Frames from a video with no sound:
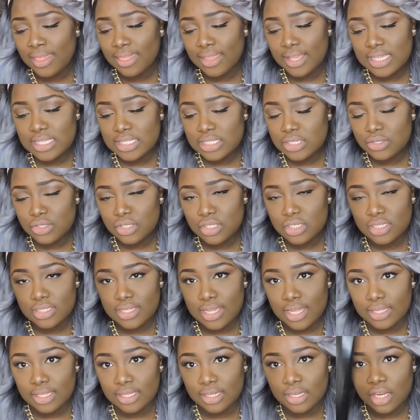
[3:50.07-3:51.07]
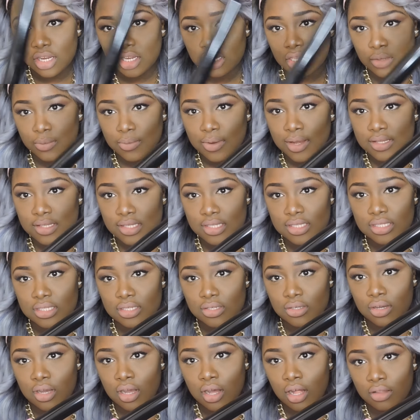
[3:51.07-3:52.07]
They still should sell it. Curling wands are
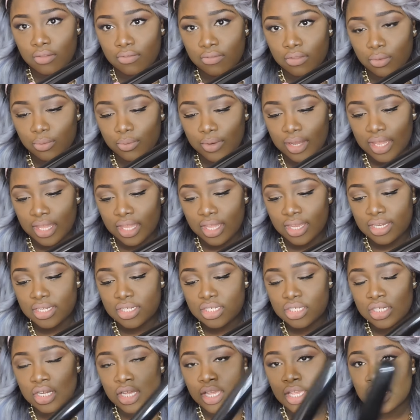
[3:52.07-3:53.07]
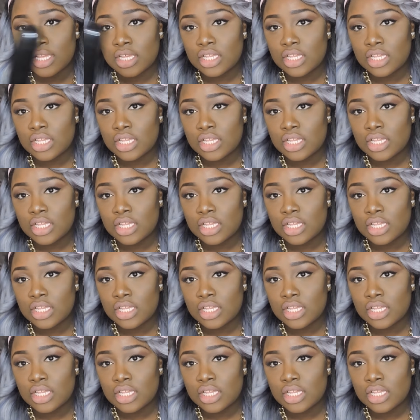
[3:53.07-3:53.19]
still all of the rage.